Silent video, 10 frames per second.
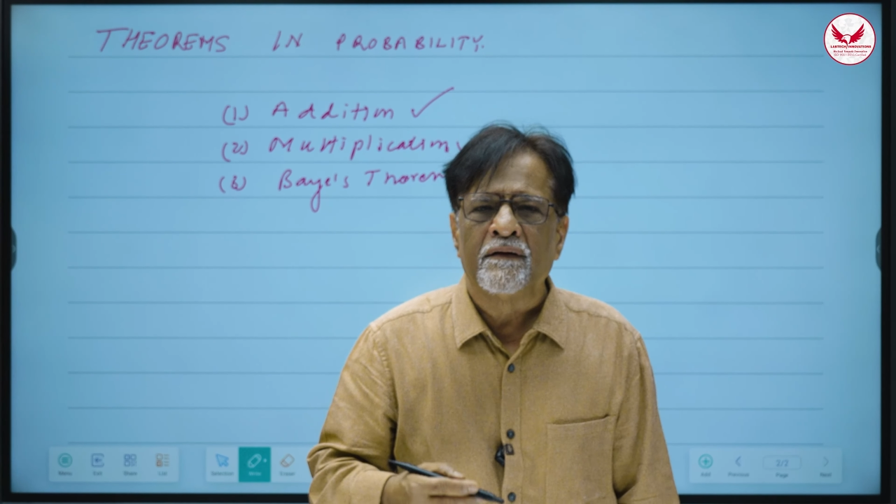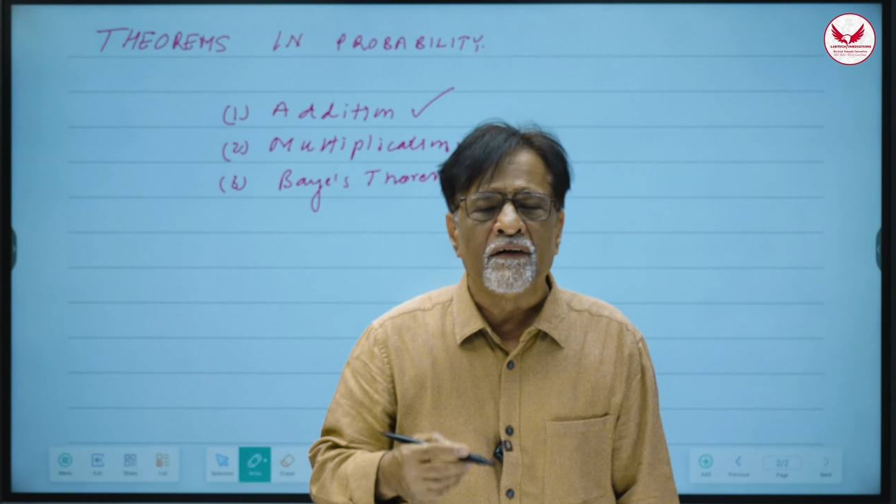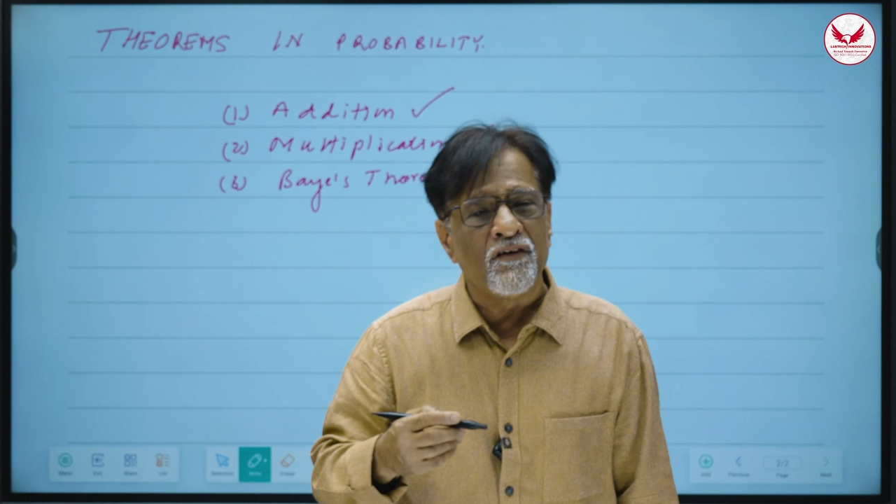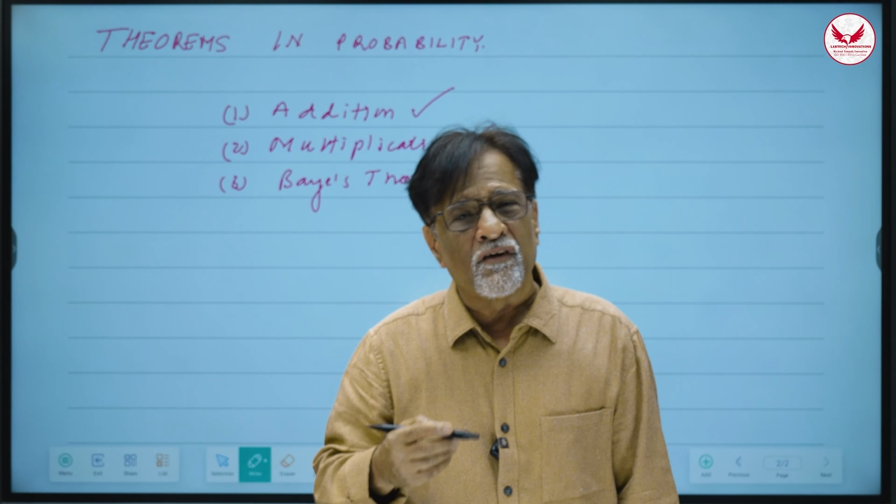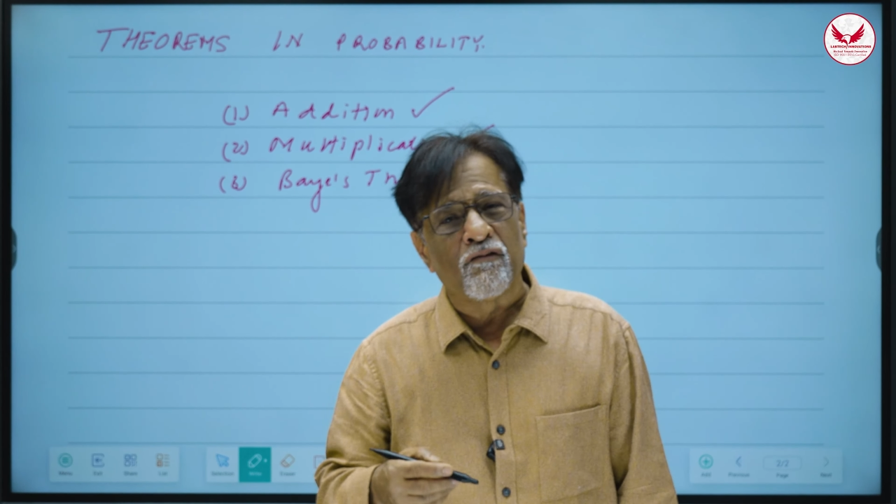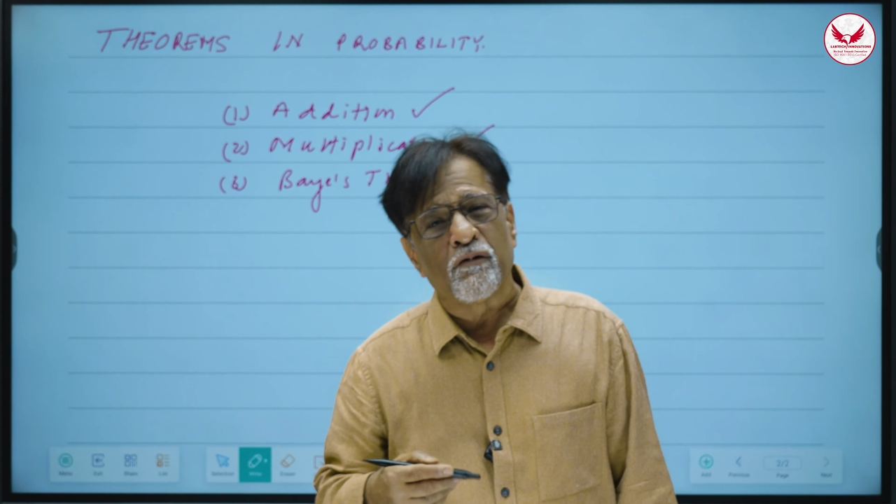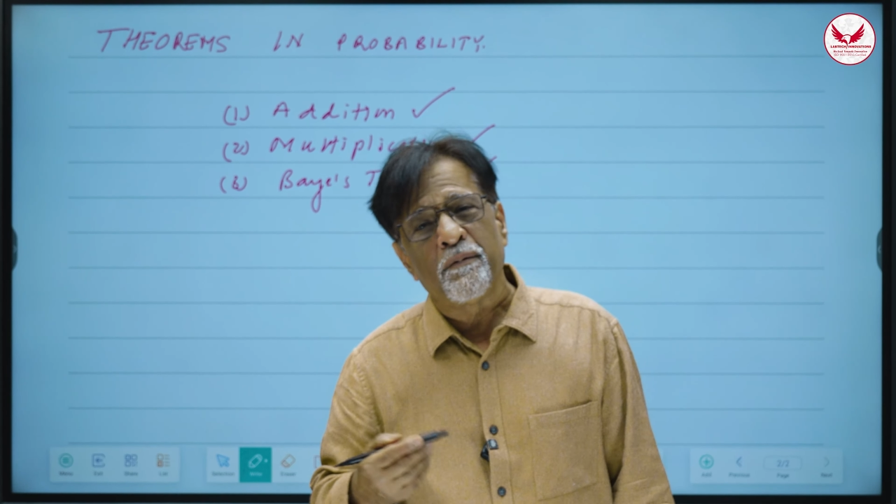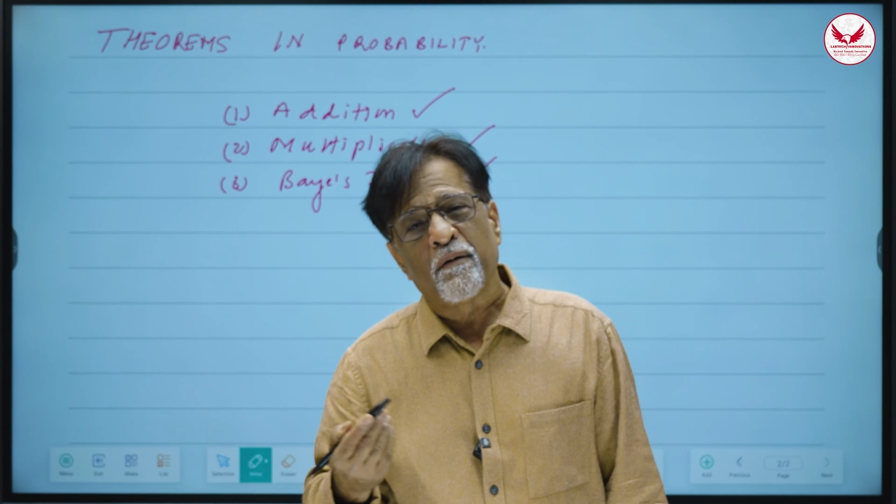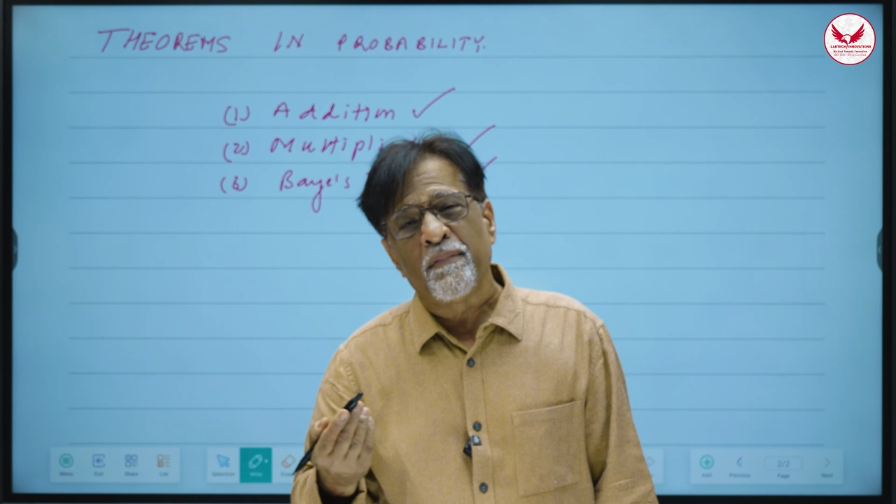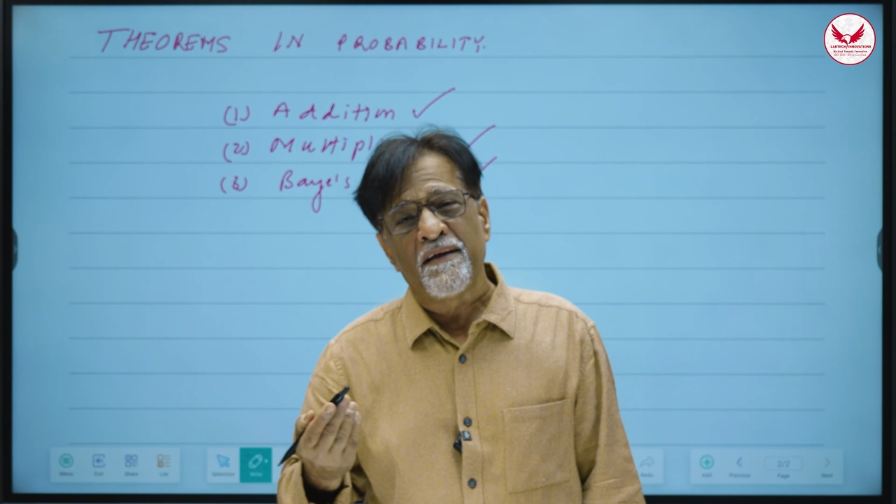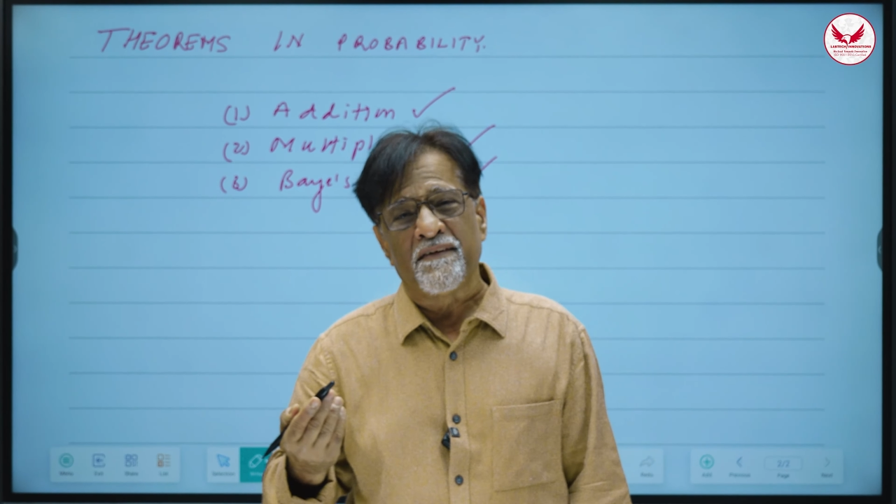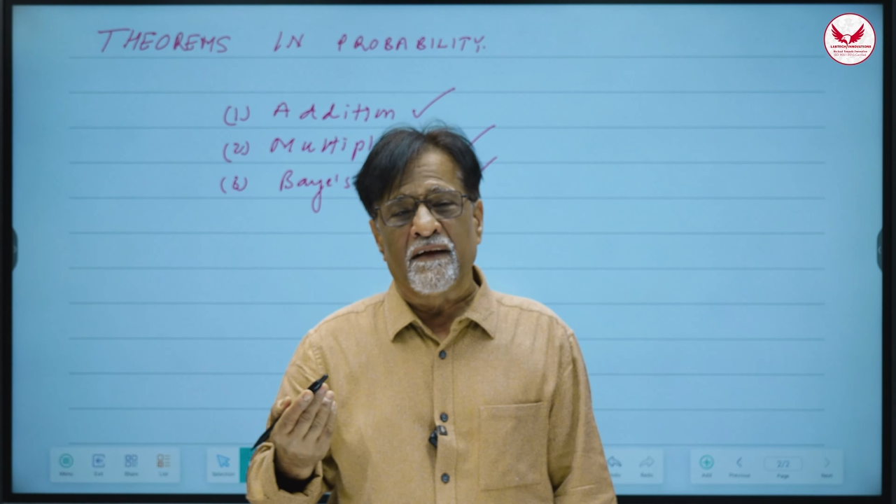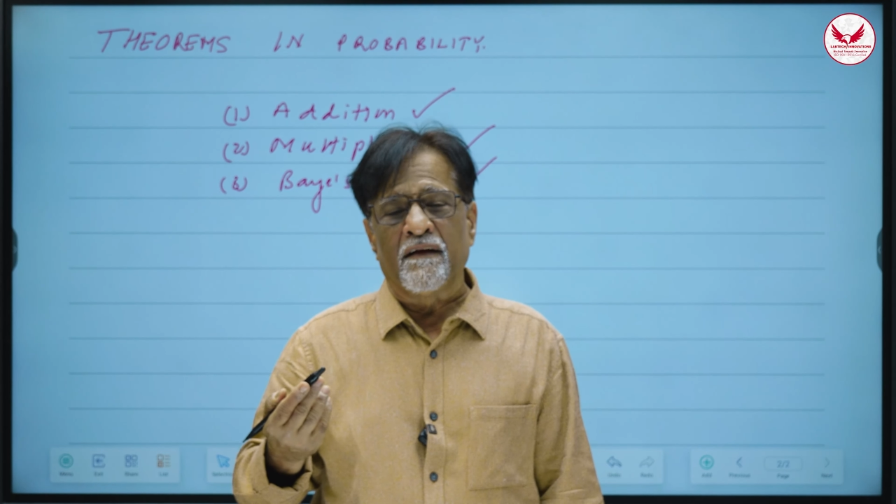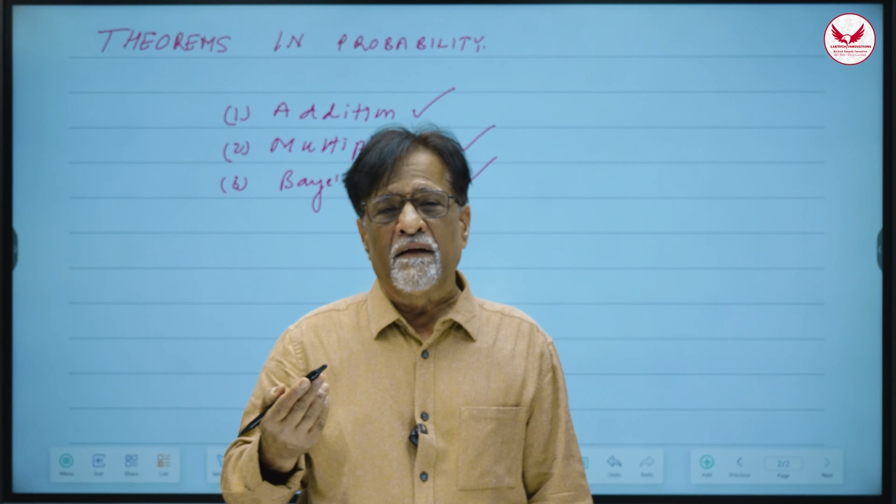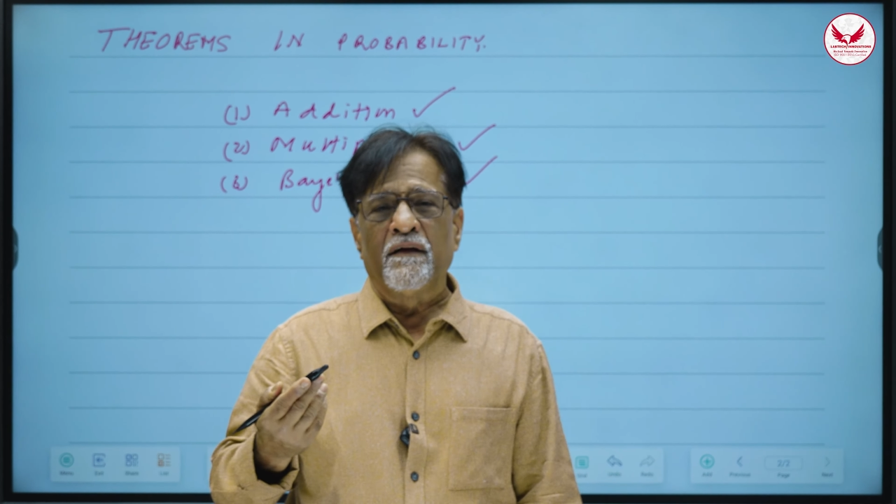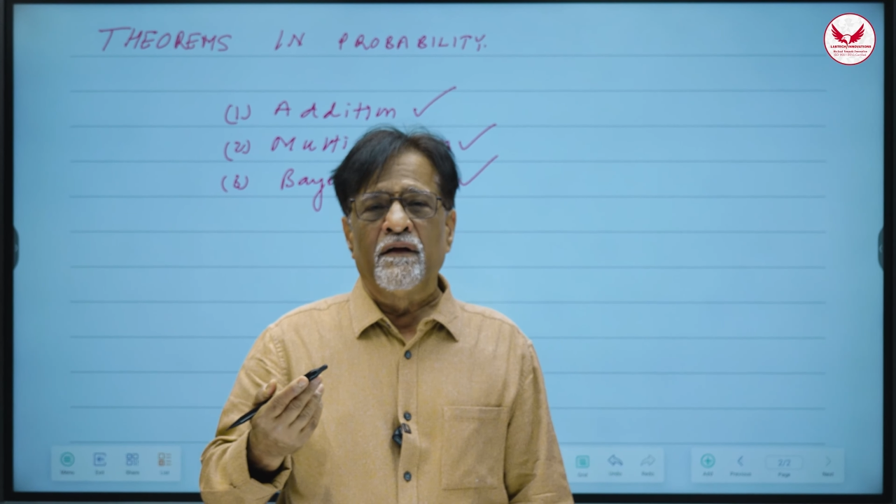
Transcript: The result will be amazing.